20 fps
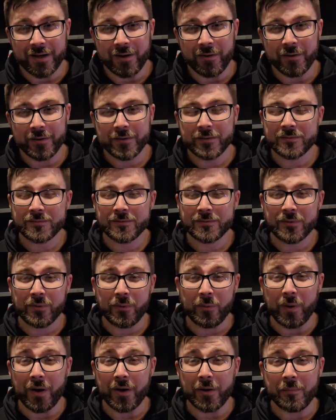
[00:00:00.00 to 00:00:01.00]
it going?
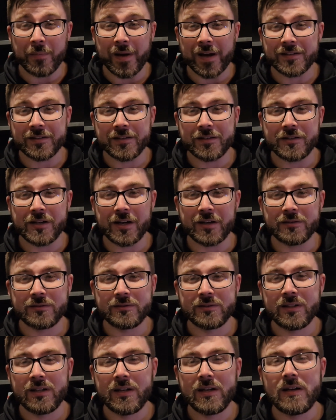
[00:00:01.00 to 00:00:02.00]
Welcome back to the
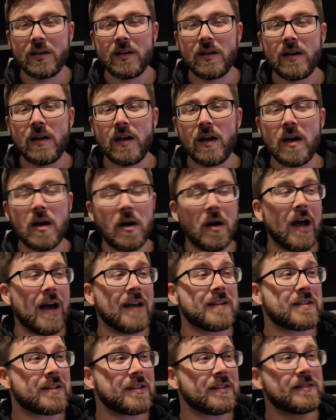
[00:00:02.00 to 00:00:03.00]
channel.
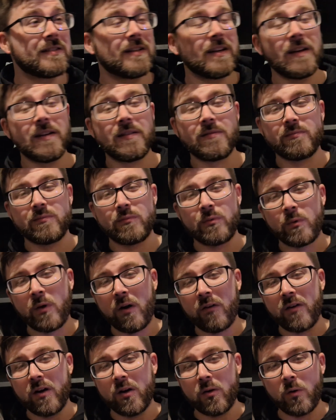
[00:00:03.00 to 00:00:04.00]
As you can see,
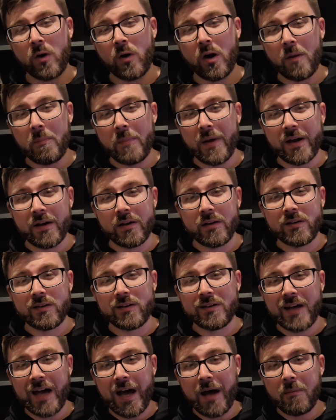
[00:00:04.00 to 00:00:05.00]
I've got quite a big
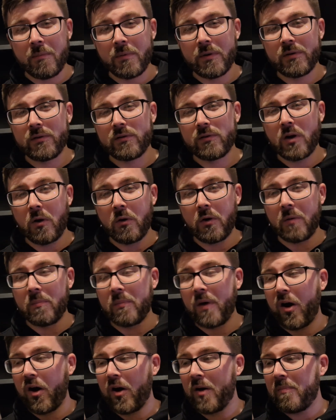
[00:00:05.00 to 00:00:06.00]
gap going
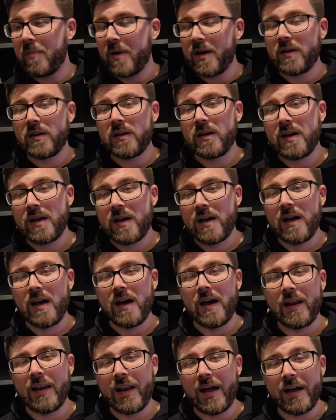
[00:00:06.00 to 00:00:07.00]
on behind me,
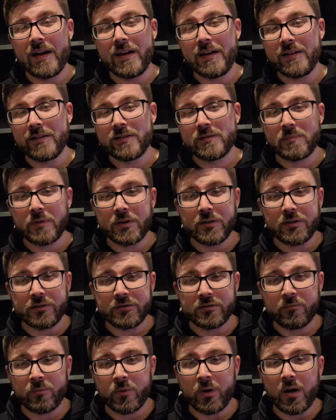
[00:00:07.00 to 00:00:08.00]
and that is
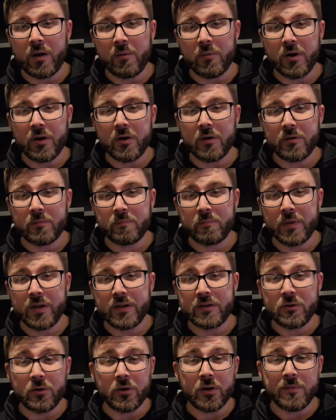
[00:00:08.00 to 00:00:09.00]
because of what I'm going to
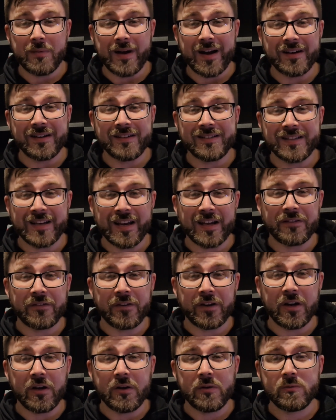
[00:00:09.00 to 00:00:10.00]
be talking about in today's
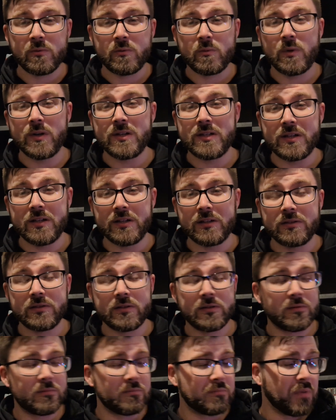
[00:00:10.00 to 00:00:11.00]
video, which
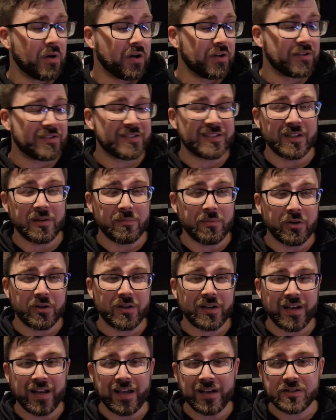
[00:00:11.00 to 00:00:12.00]
is my
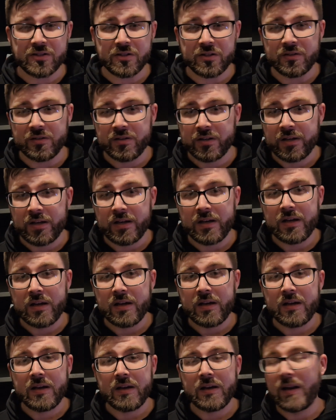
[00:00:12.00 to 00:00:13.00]
steelbook collection.
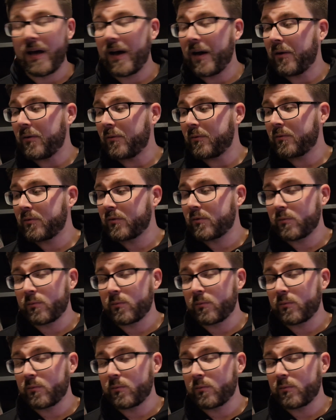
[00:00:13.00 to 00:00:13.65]
Now,